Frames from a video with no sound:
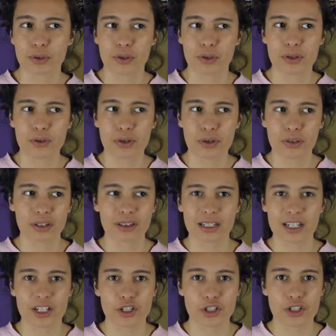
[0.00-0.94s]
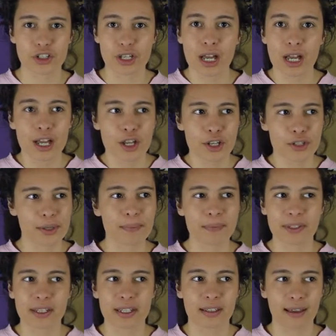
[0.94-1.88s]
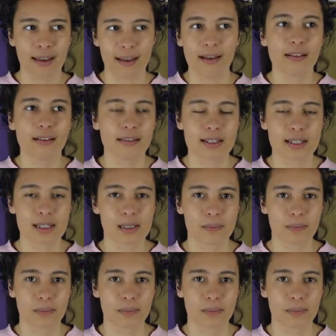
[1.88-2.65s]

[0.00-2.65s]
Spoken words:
or do you think that it's just something else?